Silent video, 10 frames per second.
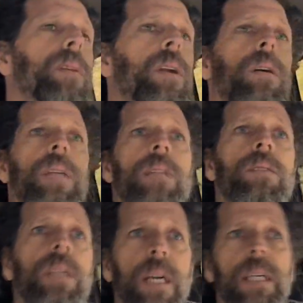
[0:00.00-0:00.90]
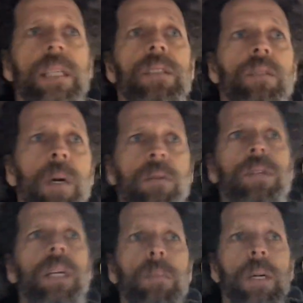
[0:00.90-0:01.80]
yesterday I didn't do my
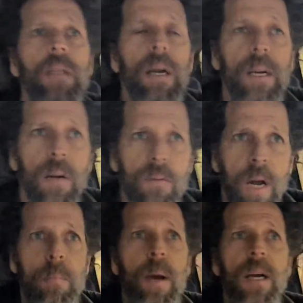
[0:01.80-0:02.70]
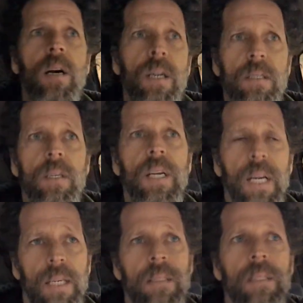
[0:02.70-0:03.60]
routine, but I got right back on it
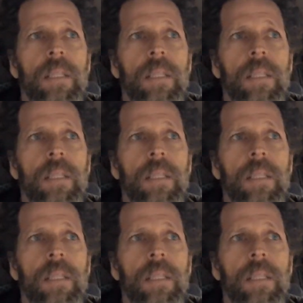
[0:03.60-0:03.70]
today.